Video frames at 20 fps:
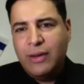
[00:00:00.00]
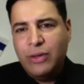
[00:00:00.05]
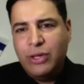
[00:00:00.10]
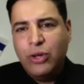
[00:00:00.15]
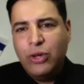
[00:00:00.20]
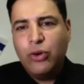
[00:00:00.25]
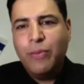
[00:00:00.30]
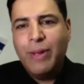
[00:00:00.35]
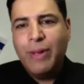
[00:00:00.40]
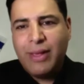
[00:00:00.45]

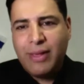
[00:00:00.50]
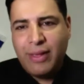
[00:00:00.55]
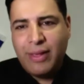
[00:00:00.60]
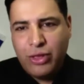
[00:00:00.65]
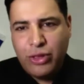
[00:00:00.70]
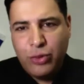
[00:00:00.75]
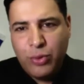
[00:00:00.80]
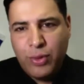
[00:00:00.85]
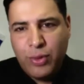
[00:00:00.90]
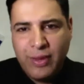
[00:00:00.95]
your
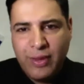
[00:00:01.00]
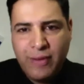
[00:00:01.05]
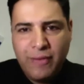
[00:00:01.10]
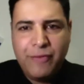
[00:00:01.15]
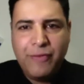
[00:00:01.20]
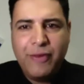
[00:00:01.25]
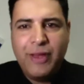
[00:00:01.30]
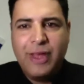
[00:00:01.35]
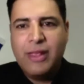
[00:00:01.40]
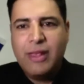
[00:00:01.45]
message, Yoseph,
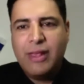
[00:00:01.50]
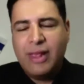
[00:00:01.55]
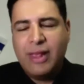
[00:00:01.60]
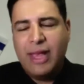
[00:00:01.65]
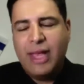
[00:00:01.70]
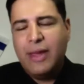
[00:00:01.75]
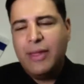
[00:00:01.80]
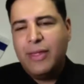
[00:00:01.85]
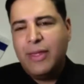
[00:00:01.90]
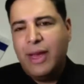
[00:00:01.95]
and
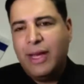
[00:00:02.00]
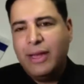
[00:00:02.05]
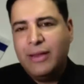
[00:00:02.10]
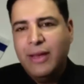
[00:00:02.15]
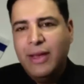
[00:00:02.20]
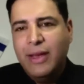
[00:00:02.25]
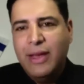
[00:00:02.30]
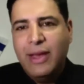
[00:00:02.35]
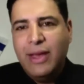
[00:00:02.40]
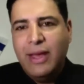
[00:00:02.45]
say that
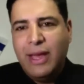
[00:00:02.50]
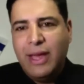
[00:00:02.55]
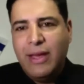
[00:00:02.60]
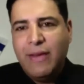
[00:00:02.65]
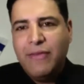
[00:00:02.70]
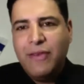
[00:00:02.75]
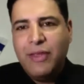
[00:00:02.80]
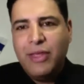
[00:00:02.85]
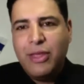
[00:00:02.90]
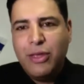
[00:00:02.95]

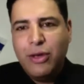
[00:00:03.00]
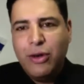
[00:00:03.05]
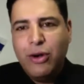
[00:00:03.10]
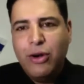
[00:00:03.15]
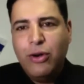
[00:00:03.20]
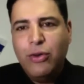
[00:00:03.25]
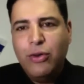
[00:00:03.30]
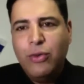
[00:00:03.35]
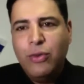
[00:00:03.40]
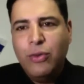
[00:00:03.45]
even
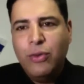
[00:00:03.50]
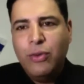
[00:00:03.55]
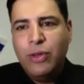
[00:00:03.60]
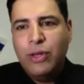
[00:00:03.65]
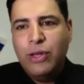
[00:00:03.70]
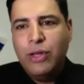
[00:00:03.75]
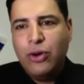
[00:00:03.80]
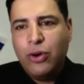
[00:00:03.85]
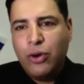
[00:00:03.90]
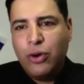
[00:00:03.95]
though
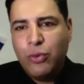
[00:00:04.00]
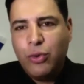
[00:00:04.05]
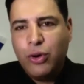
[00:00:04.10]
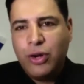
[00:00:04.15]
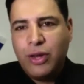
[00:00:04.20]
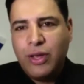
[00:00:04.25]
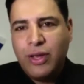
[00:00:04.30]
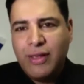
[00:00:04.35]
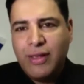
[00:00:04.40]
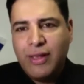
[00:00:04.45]
your
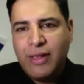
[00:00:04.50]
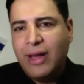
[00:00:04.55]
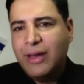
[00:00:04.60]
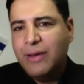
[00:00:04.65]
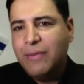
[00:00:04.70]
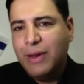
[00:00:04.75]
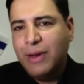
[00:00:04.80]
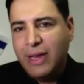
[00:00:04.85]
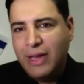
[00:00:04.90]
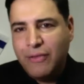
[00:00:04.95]
work is
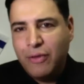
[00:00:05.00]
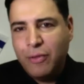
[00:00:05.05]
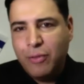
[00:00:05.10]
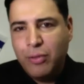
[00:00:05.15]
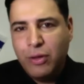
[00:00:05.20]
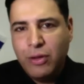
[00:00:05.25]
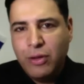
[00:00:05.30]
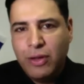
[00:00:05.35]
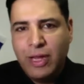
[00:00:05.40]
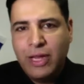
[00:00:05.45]

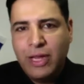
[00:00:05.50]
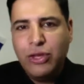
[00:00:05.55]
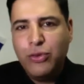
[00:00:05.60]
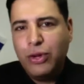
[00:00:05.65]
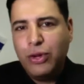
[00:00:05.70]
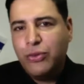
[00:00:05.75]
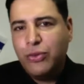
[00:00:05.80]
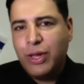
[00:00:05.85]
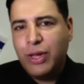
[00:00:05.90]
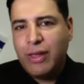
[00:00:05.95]
unbelievable and you
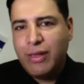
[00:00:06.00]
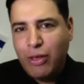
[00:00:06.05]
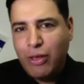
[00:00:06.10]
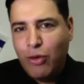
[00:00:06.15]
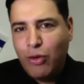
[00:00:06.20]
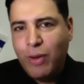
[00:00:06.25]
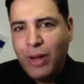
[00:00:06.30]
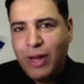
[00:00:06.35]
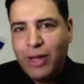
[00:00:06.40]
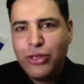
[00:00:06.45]
are doing
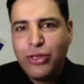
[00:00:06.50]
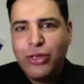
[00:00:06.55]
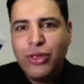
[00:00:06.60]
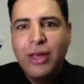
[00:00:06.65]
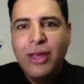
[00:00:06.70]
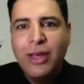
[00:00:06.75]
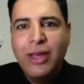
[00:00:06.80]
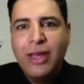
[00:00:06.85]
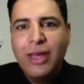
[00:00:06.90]
so much,